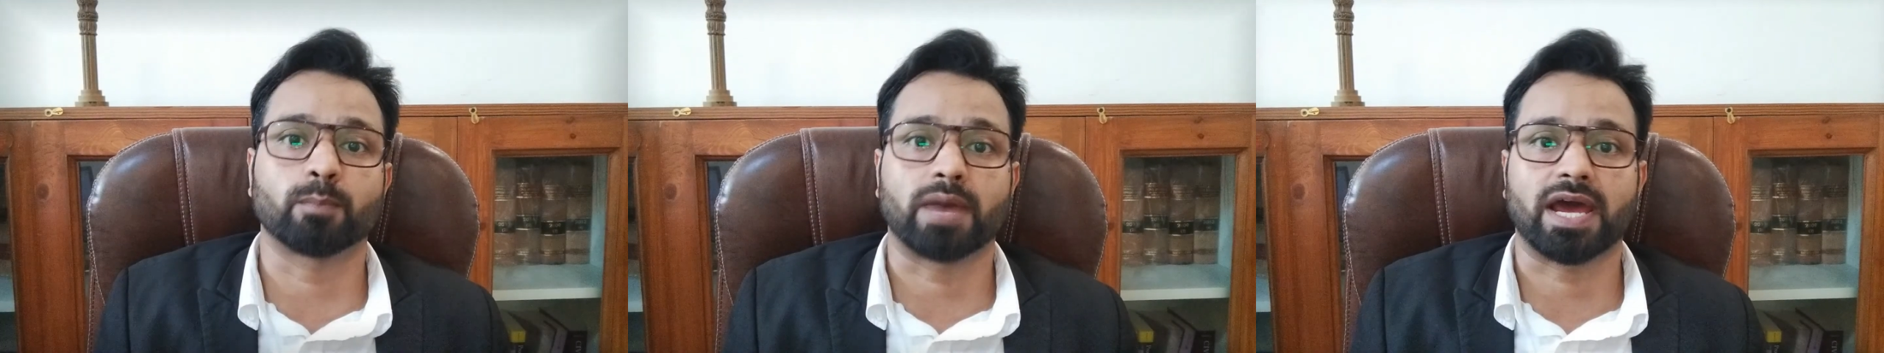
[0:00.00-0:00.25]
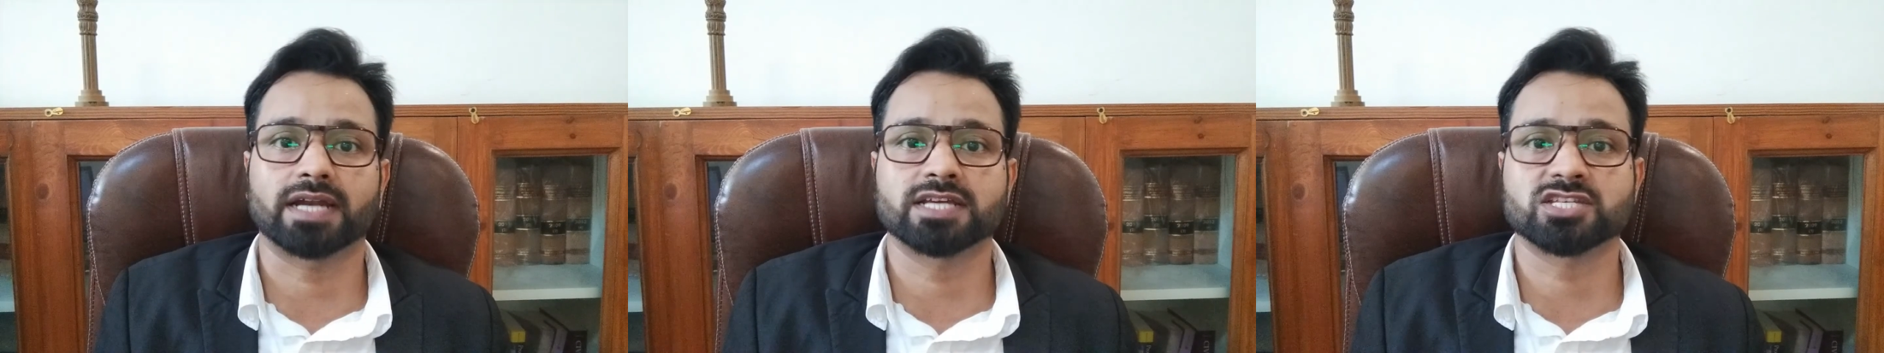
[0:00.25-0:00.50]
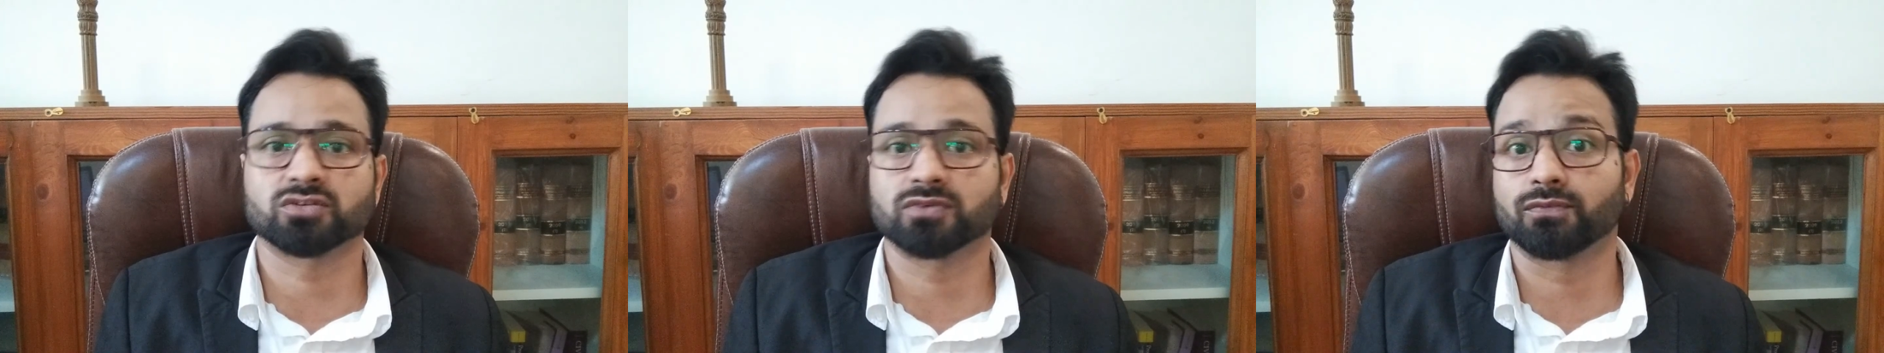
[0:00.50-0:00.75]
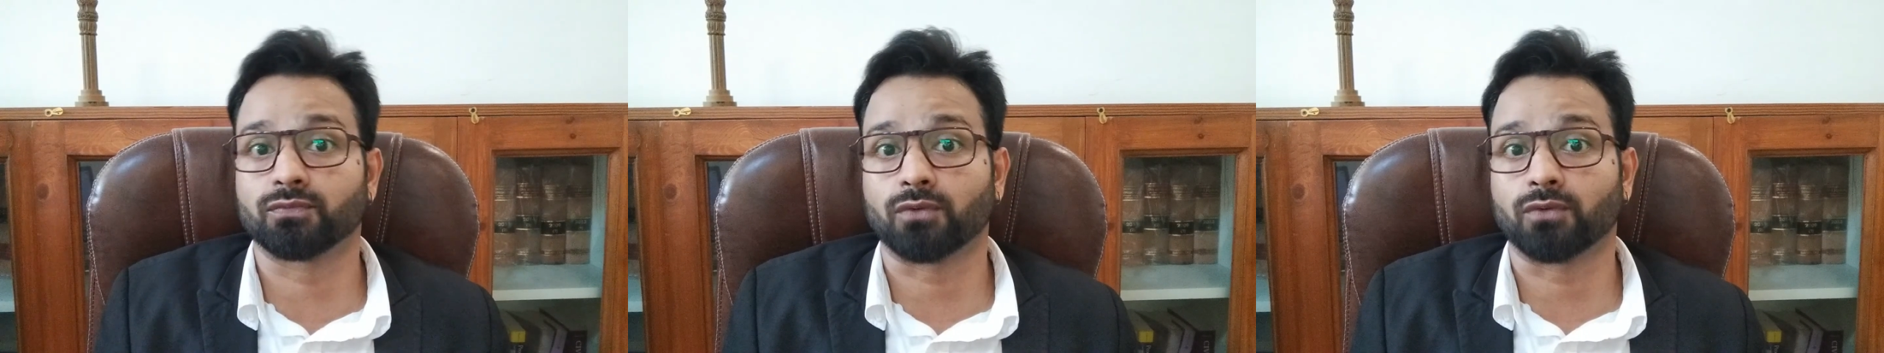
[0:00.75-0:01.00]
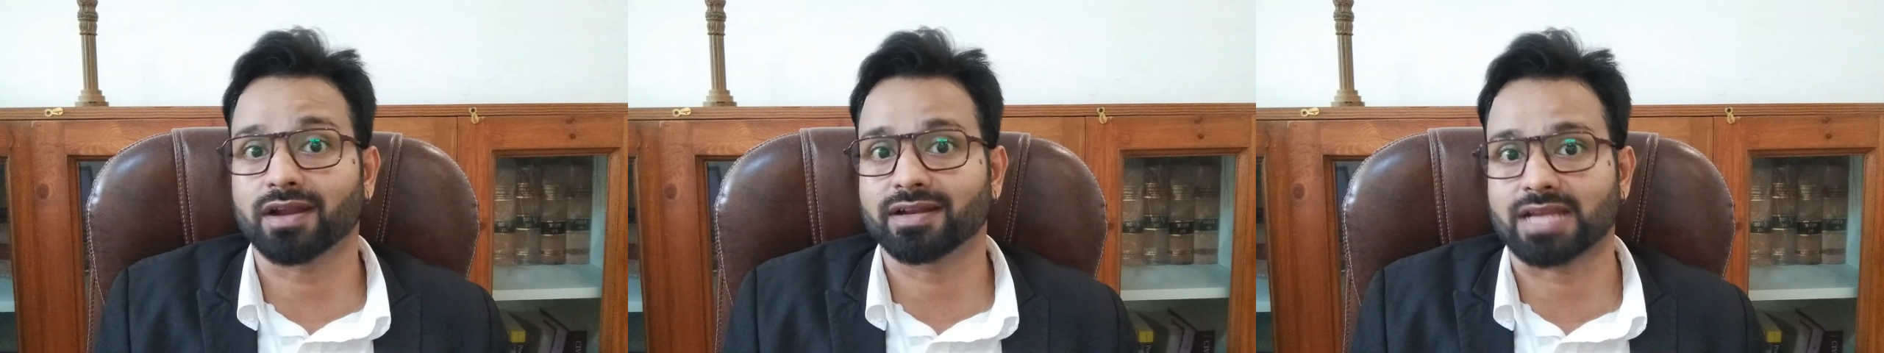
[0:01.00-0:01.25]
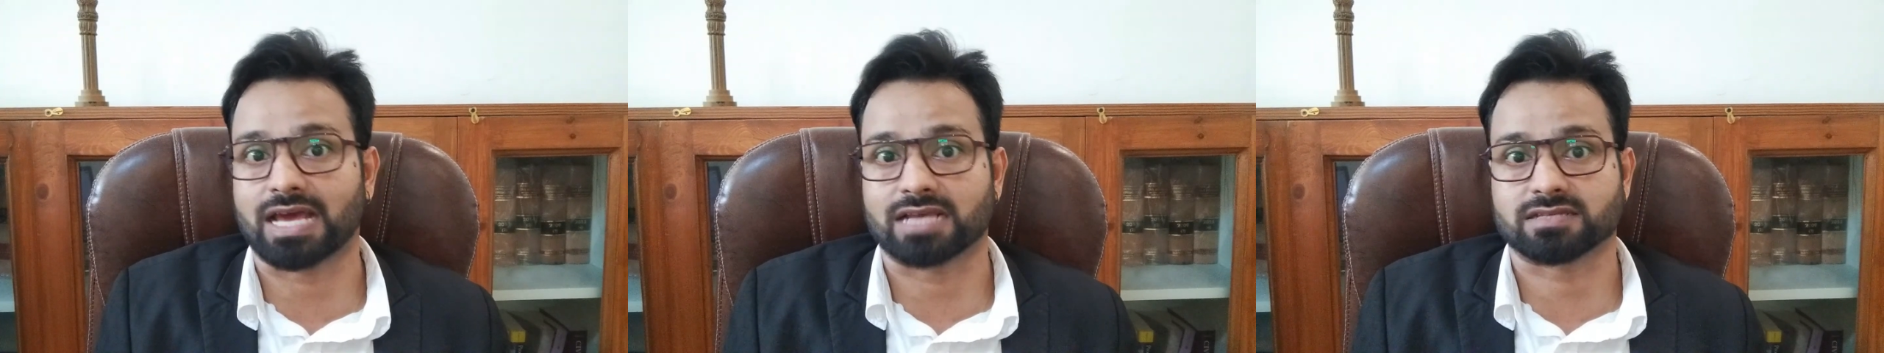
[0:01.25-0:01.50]
marriage of a foreign
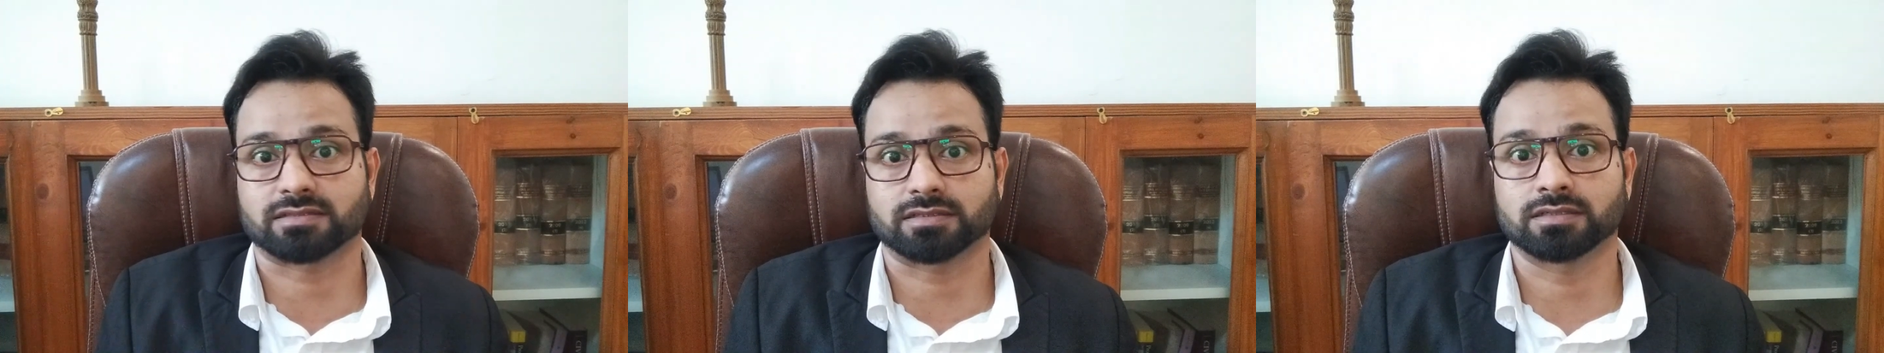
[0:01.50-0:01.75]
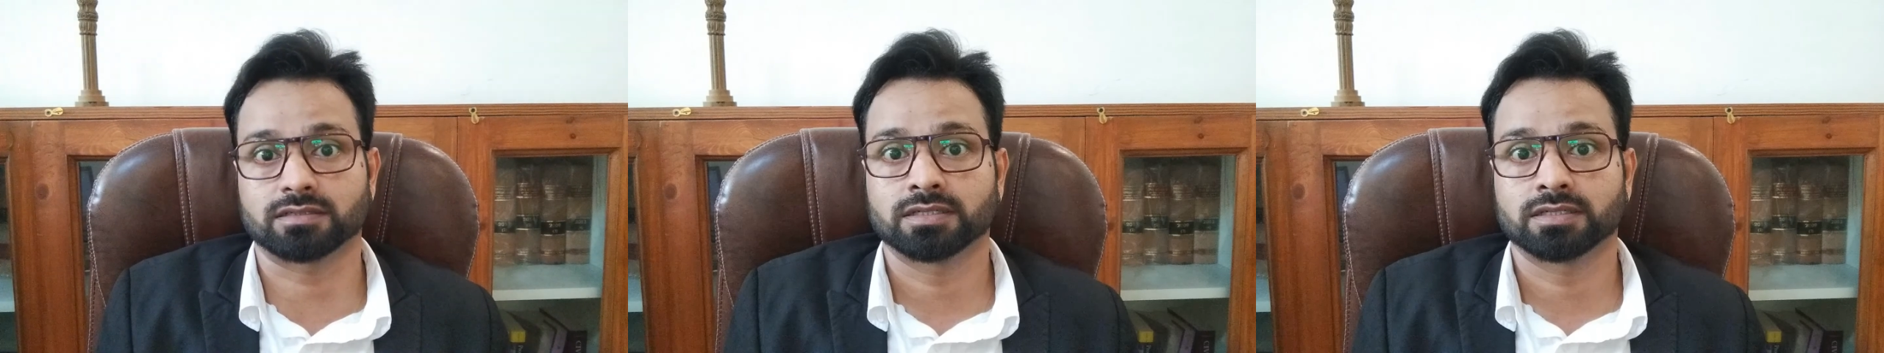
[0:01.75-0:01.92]
national